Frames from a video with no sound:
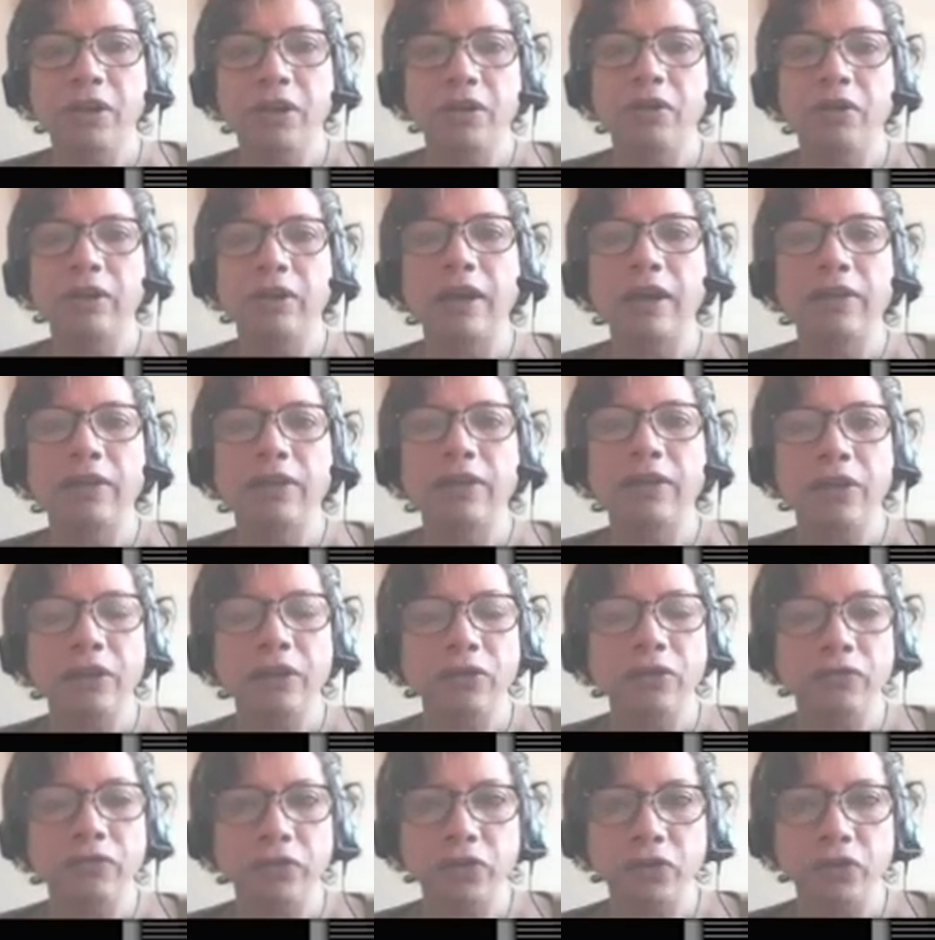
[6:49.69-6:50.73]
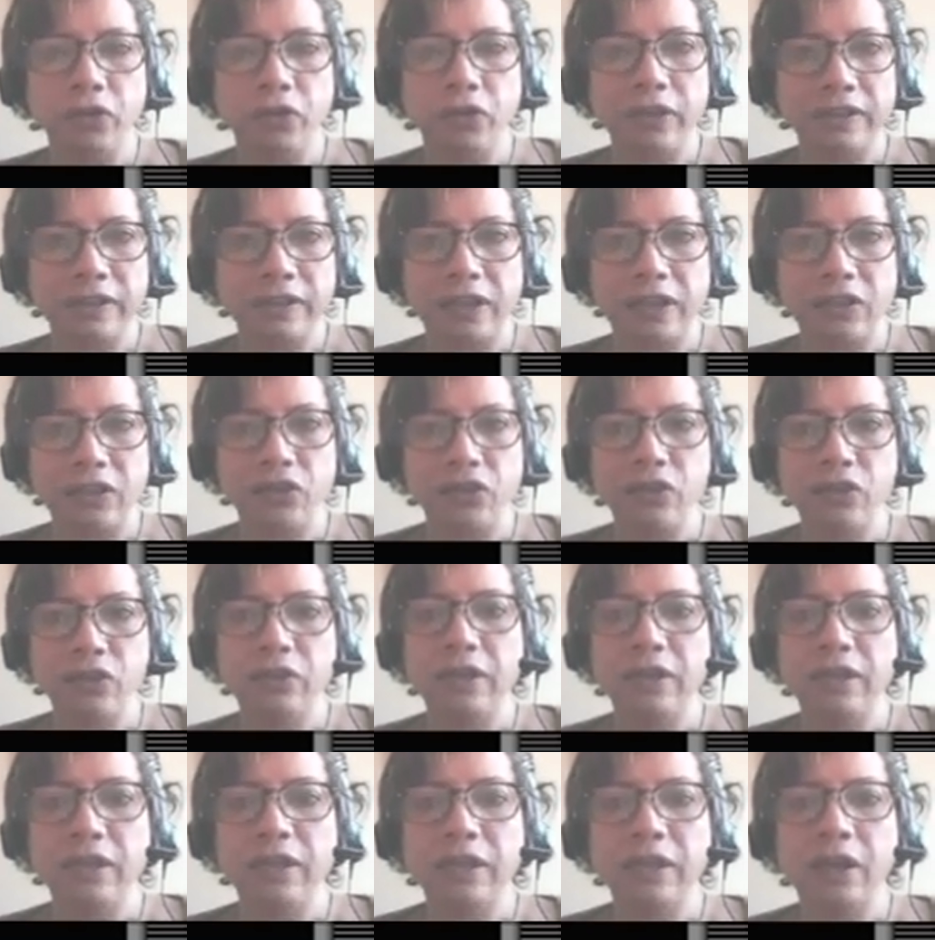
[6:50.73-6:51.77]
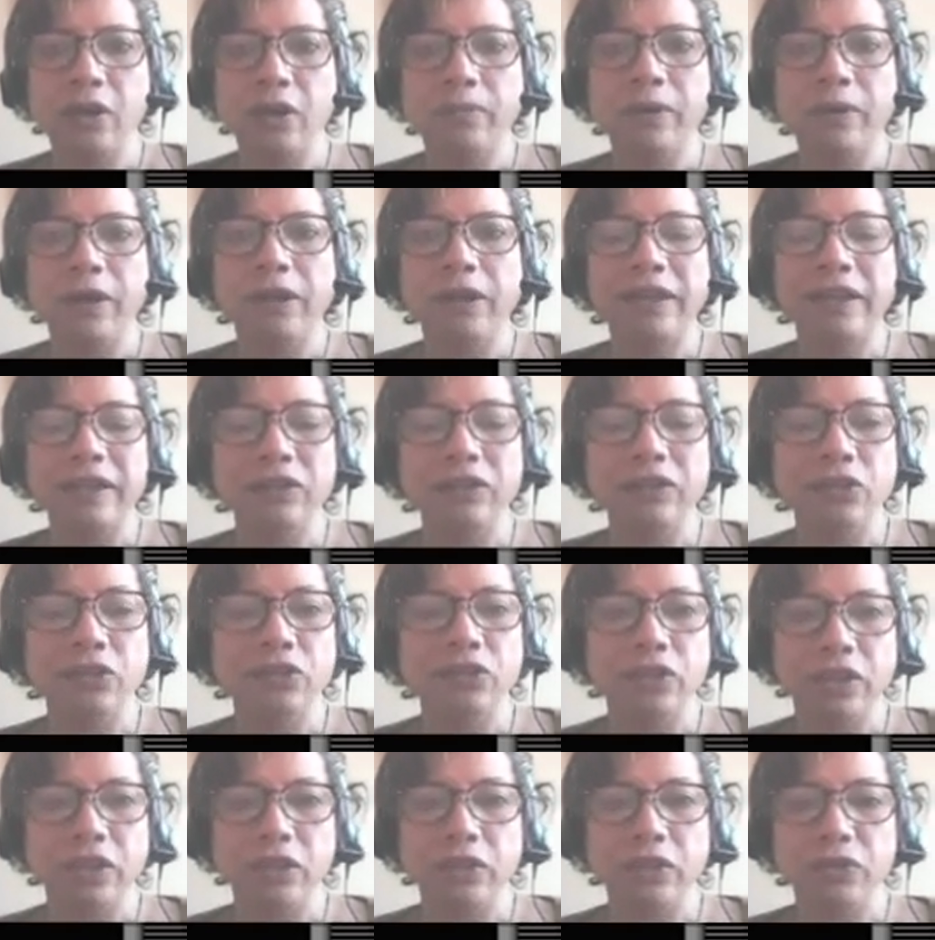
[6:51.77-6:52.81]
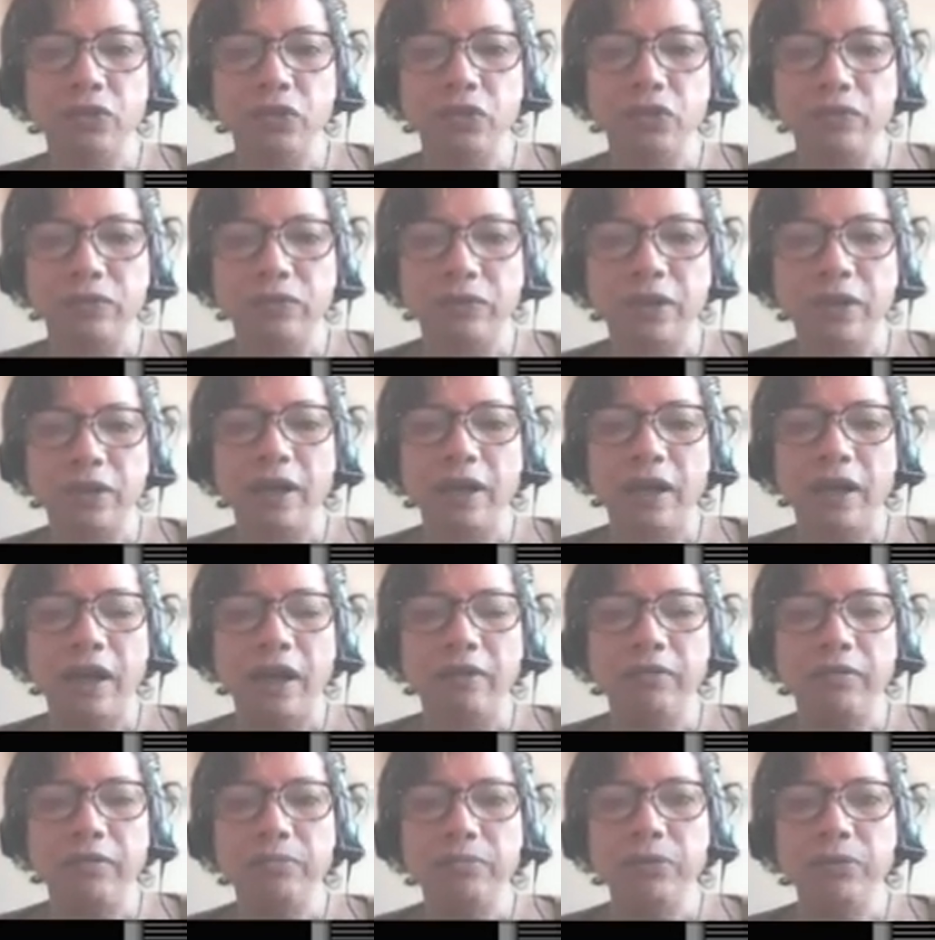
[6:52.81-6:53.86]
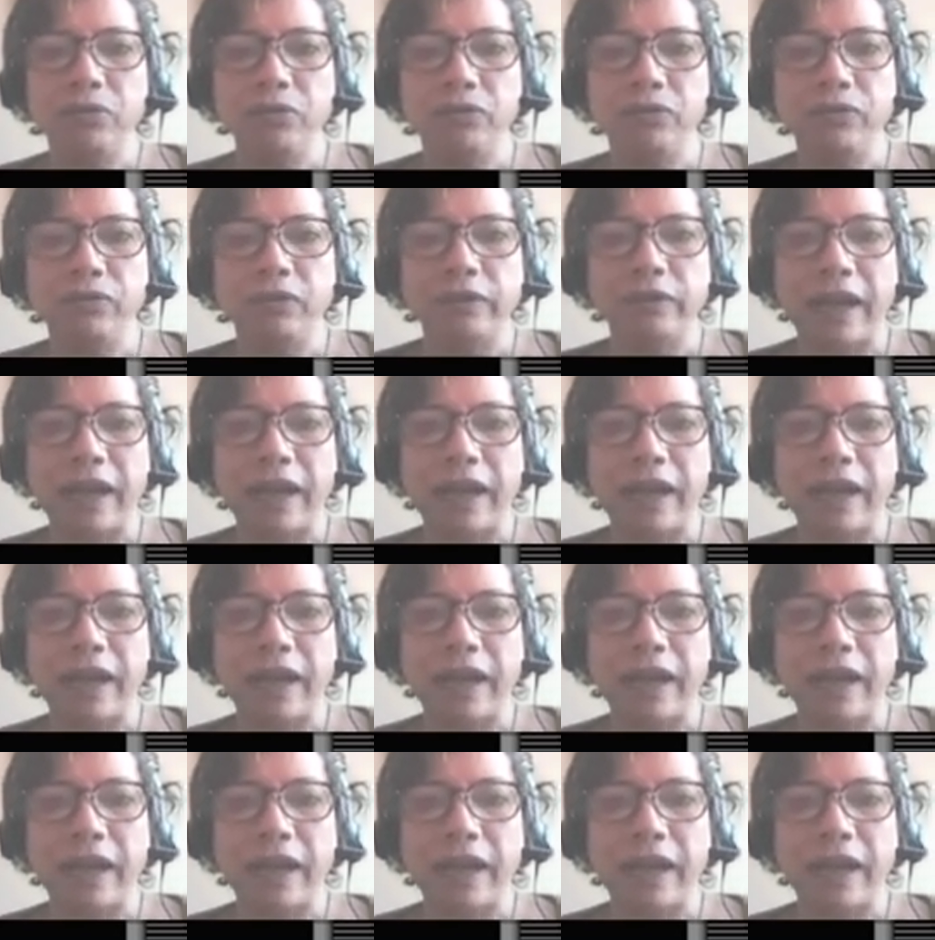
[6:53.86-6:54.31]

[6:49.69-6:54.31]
Okay, thank you for your attention, and I hope I'll get to see you soon. Have a beautiful